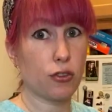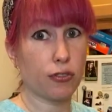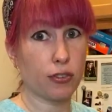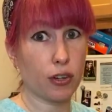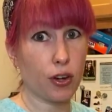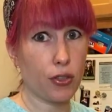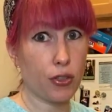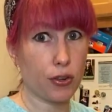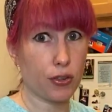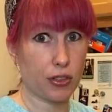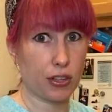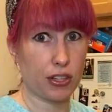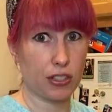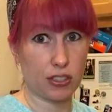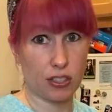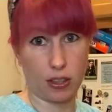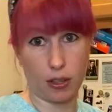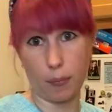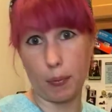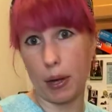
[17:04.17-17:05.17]
for other things
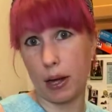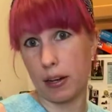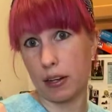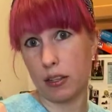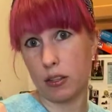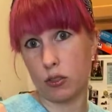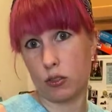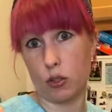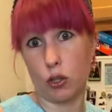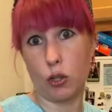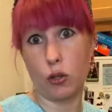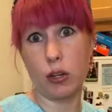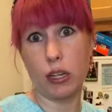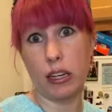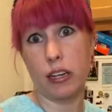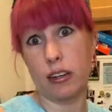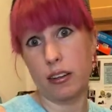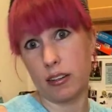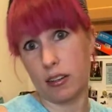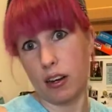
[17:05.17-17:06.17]
in the body, so you
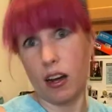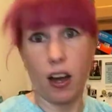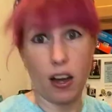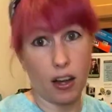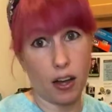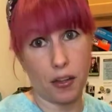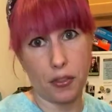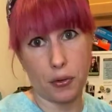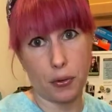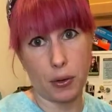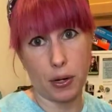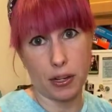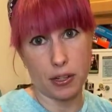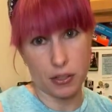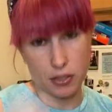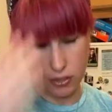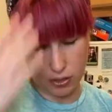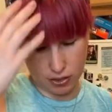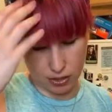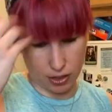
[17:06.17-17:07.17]
need it
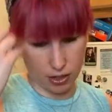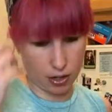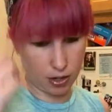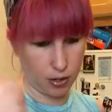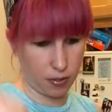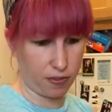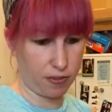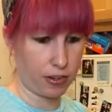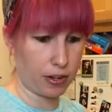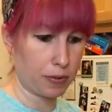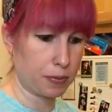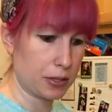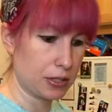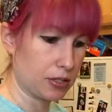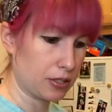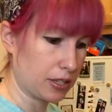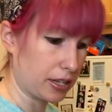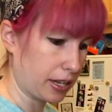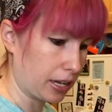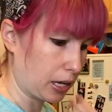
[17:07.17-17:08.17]
otherwise. Vitamin
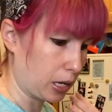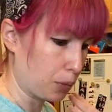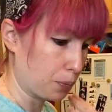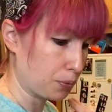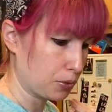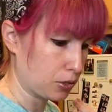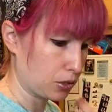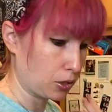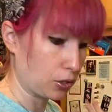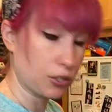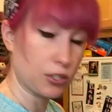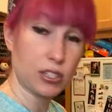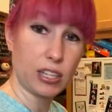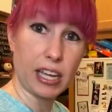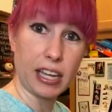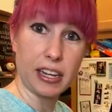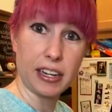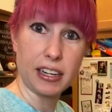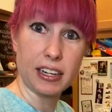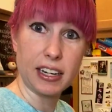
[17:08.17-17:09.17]
C helps your
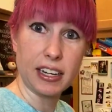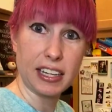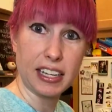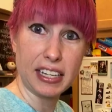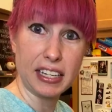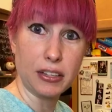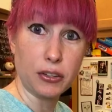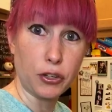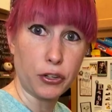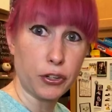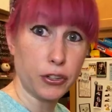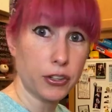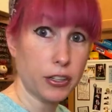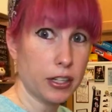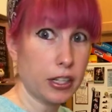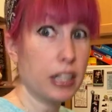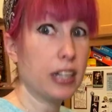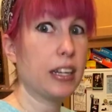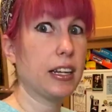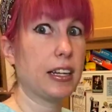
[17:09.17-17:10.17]
skin heal.
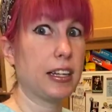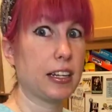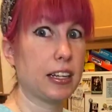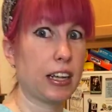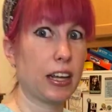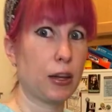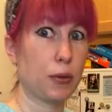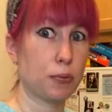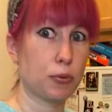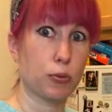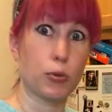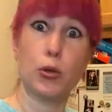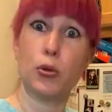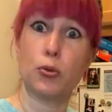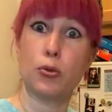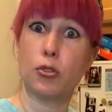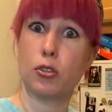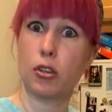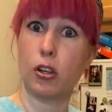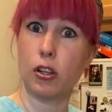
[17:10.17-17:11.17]
It helps
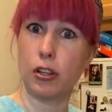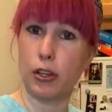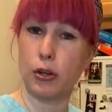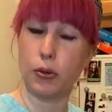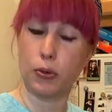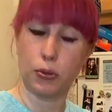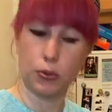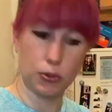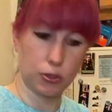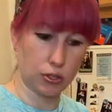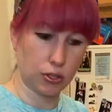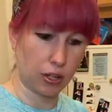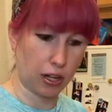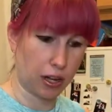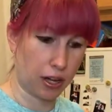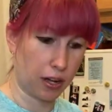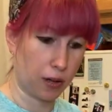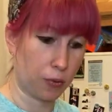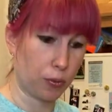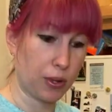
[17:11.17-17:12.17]
wounds close.
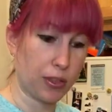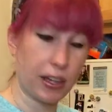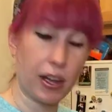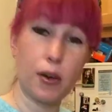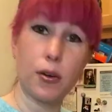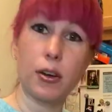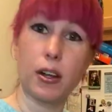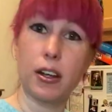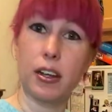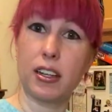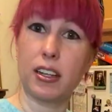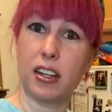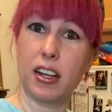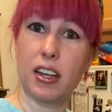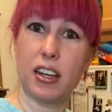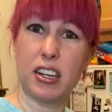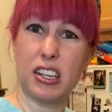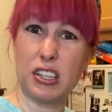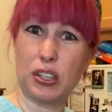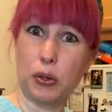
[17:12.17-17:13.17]
Without it,
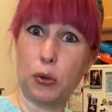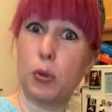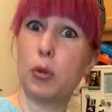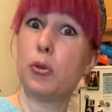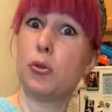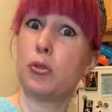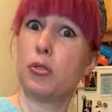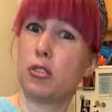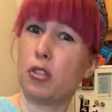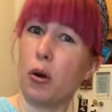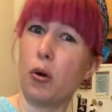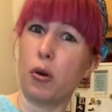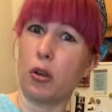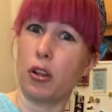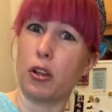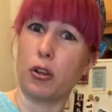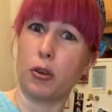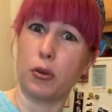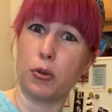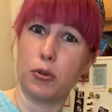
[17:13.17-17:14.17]
your wounds don't
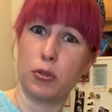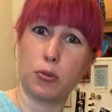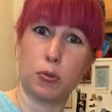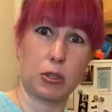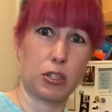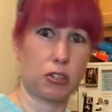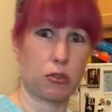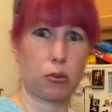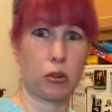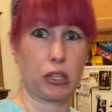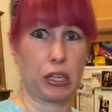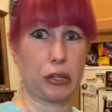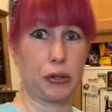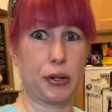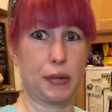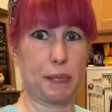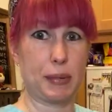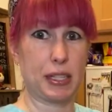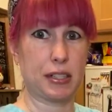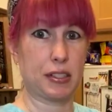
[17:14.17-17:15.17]
close, which is really
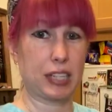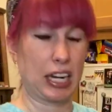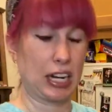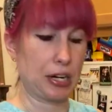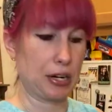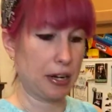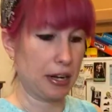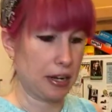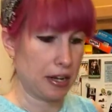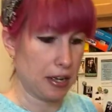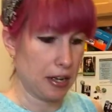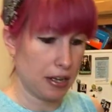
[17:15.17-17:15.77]
creepy and scary.